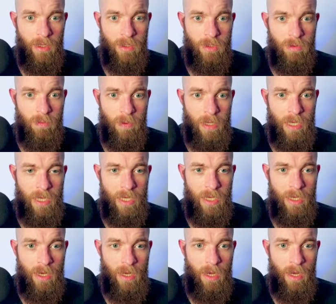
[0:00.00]
to be
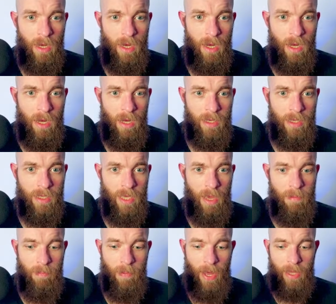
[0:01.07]

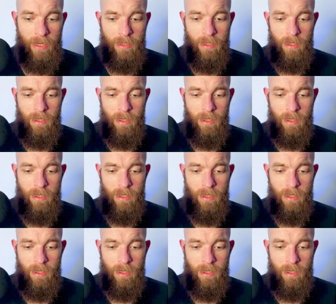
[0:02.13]
gamepad,